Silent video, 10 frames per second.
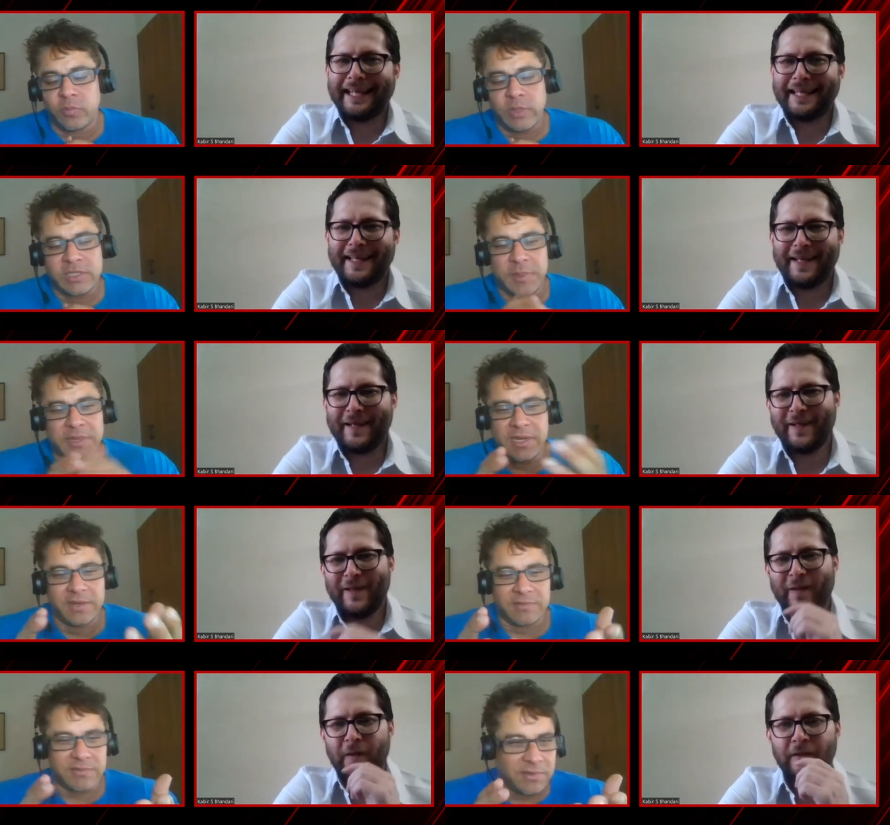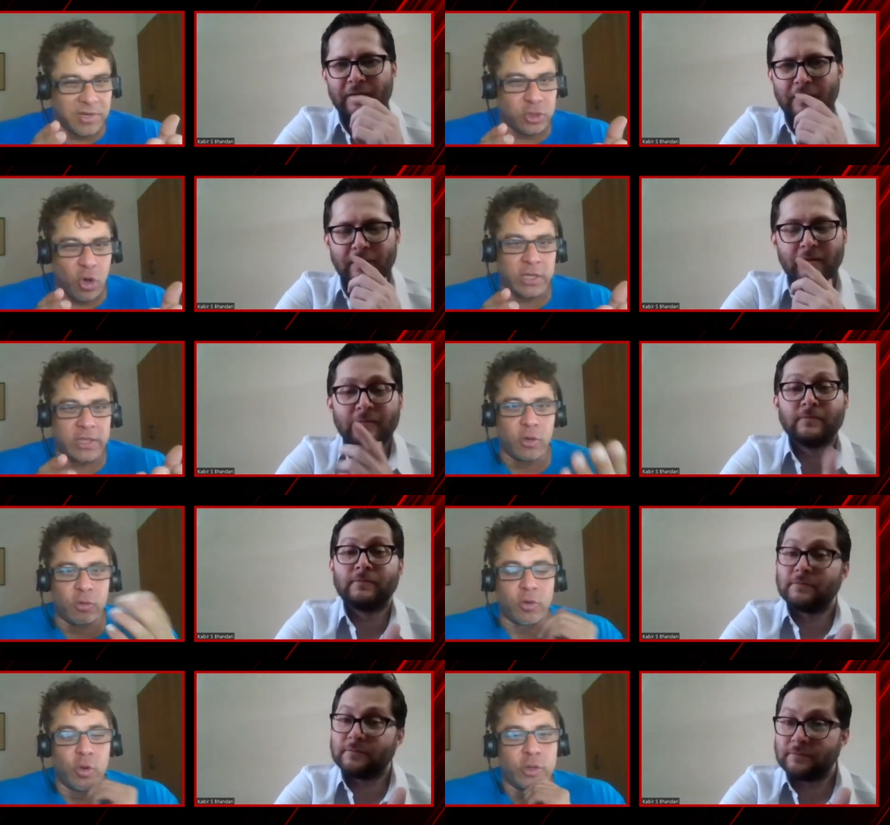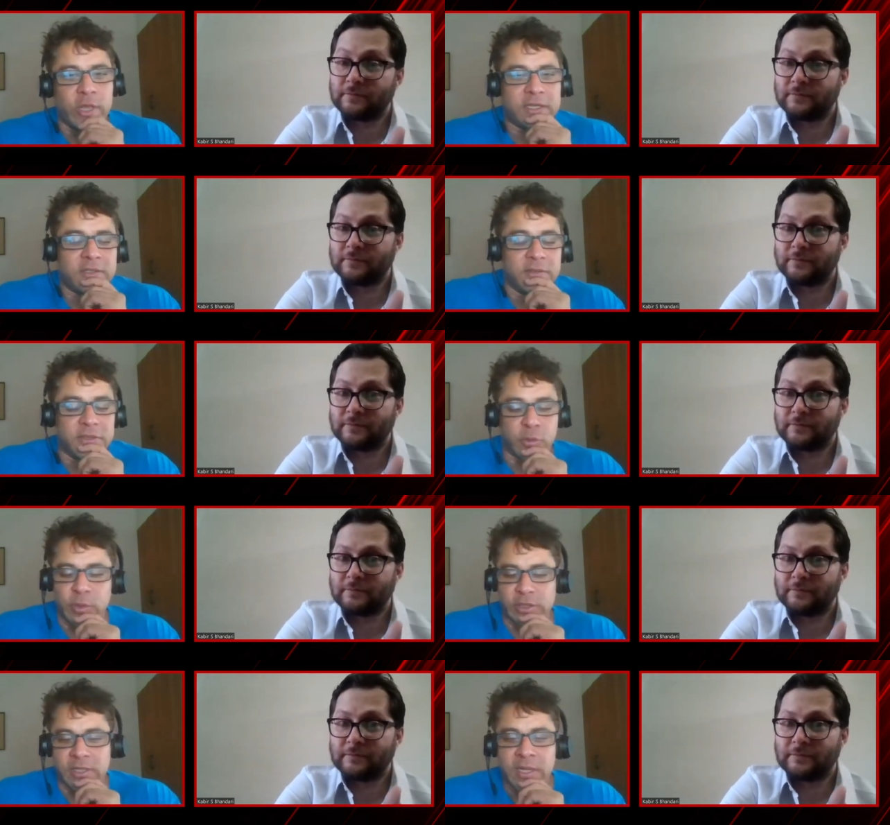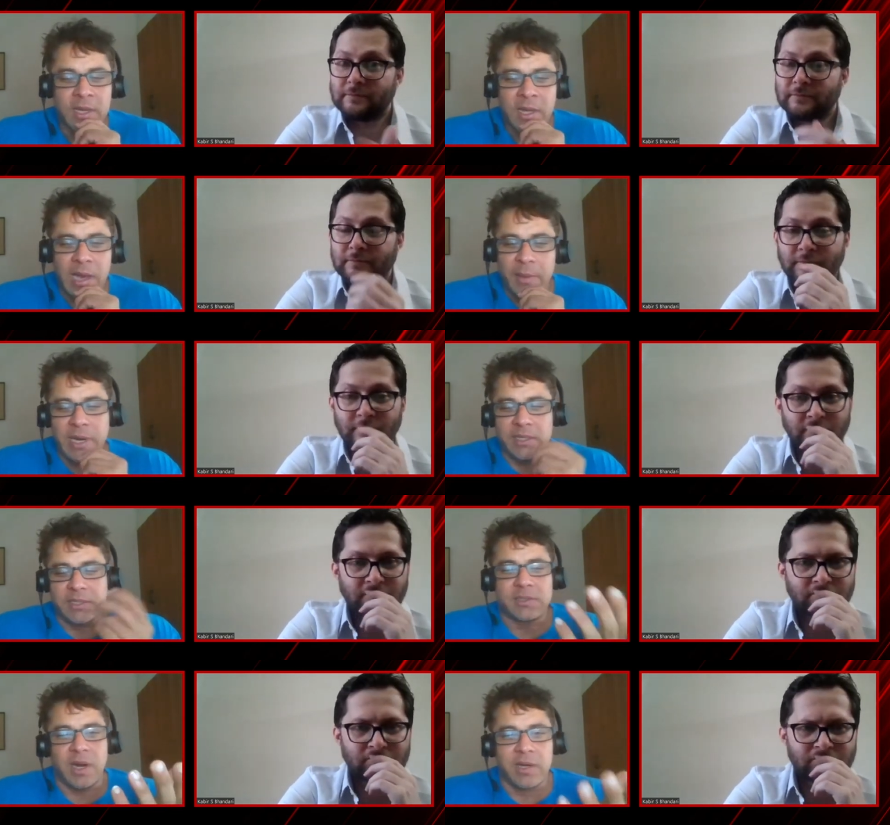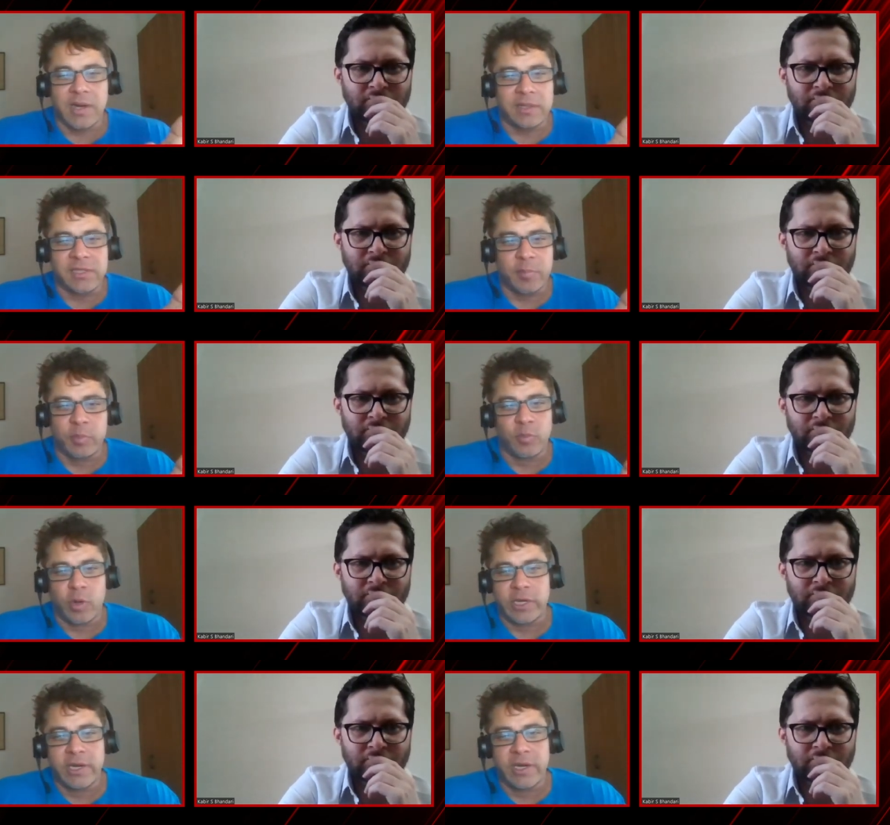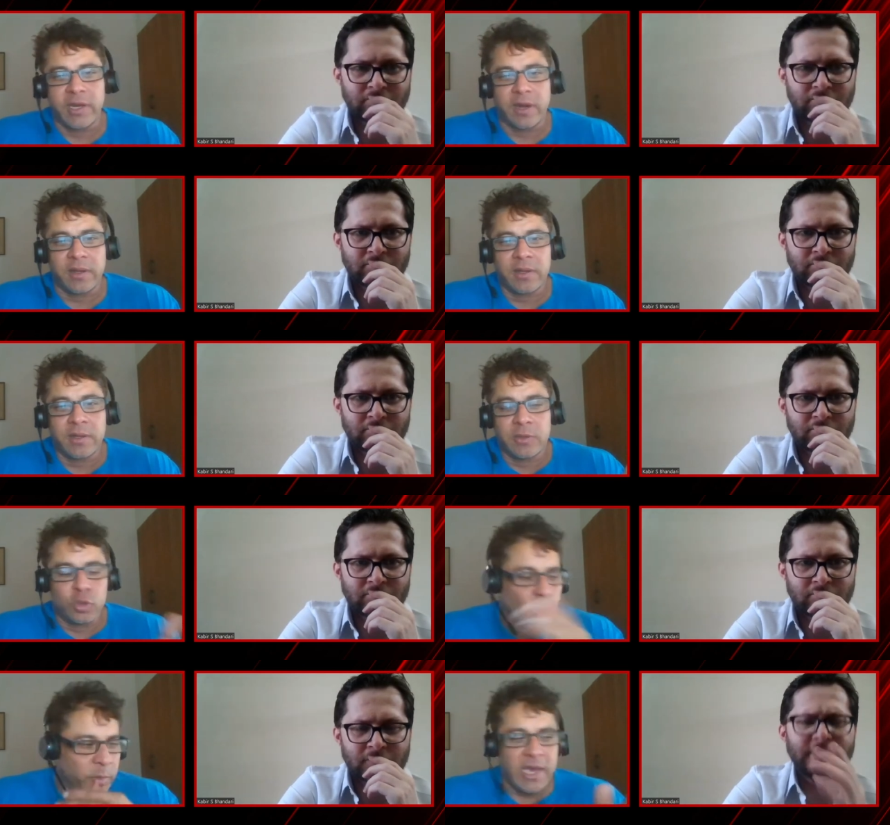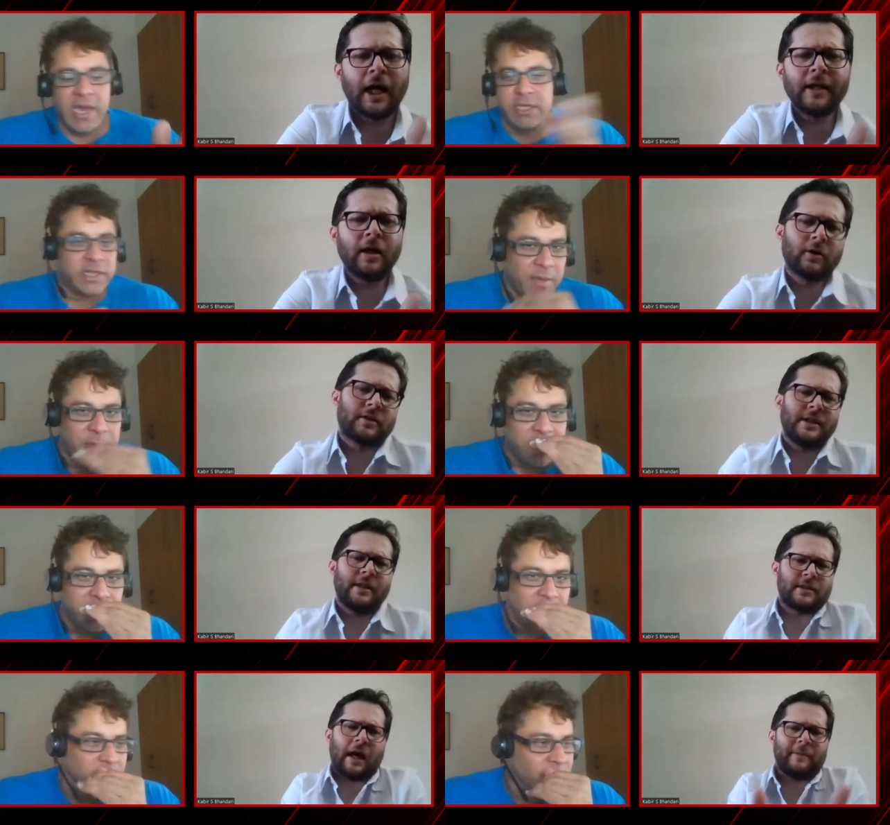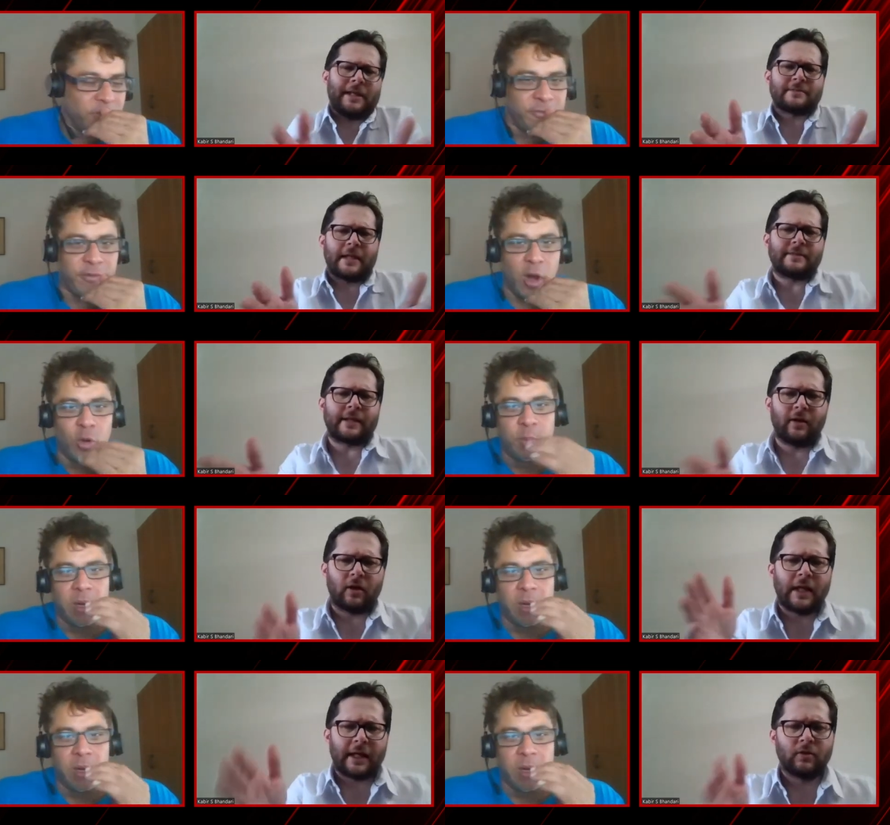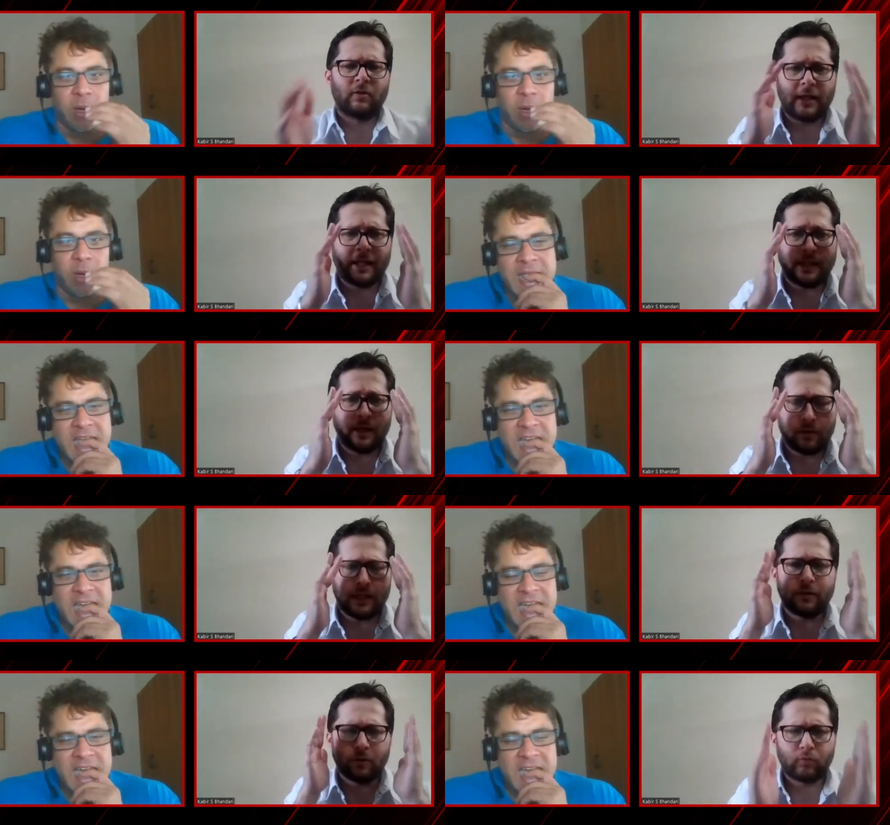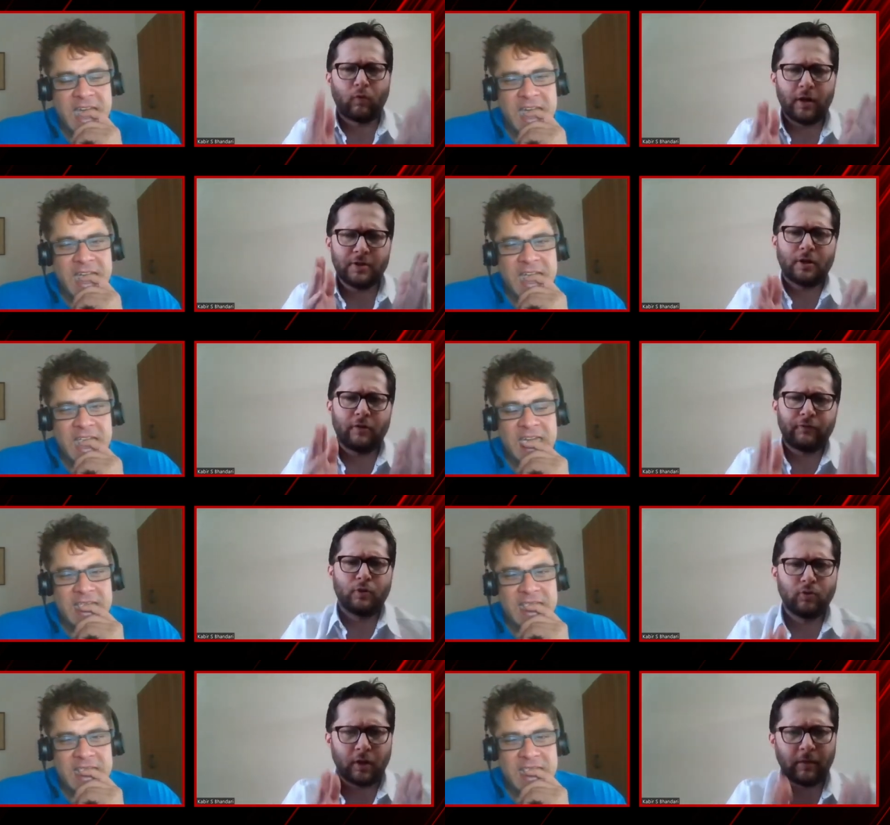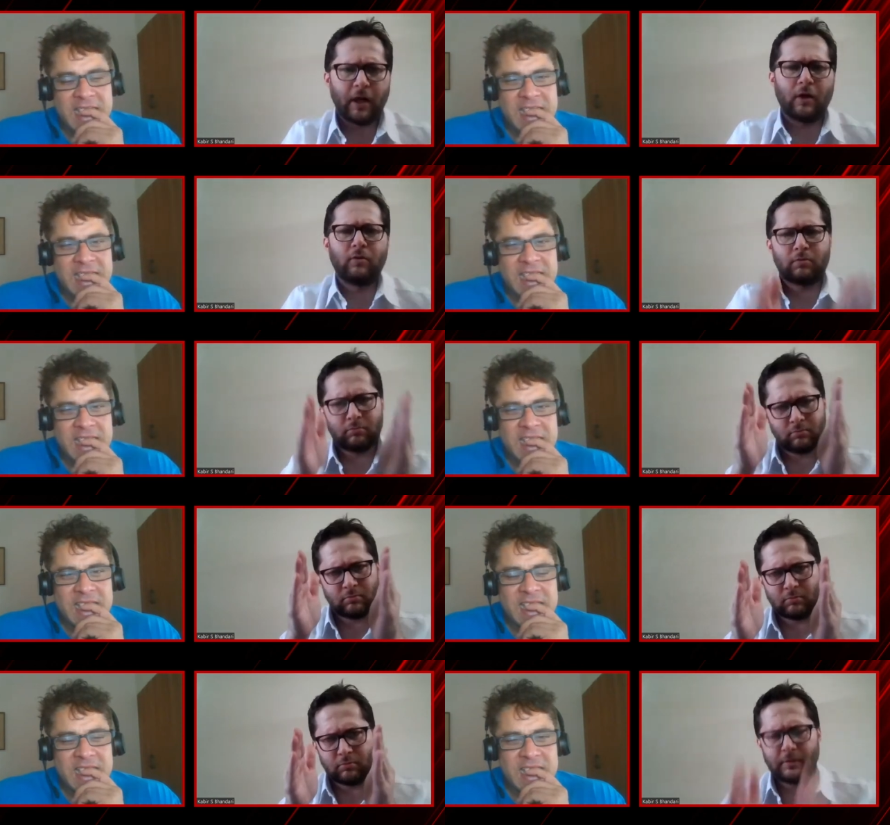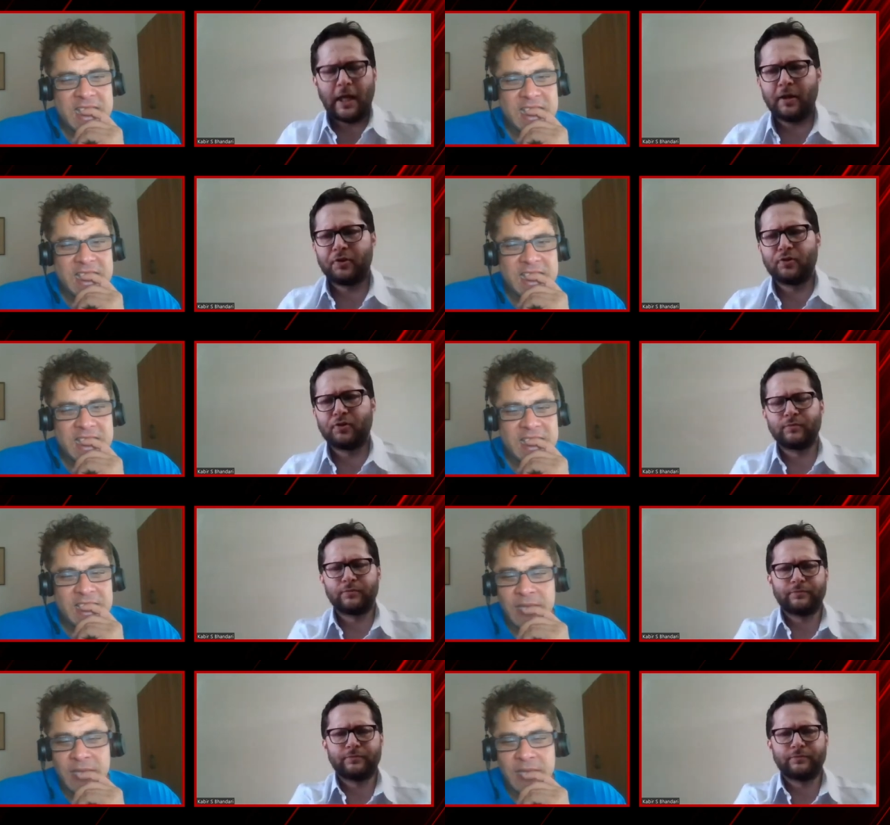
Speaker 1: Will Smith and Chris Rock, I think I would go into that situation. I mean, I just can't accept what he did here. Jo
Speaker 2: bhi hai, yeah, jitna bhi seriously. I mean, let's, let's end on that note. Let's end on that note. What is your view about that issue?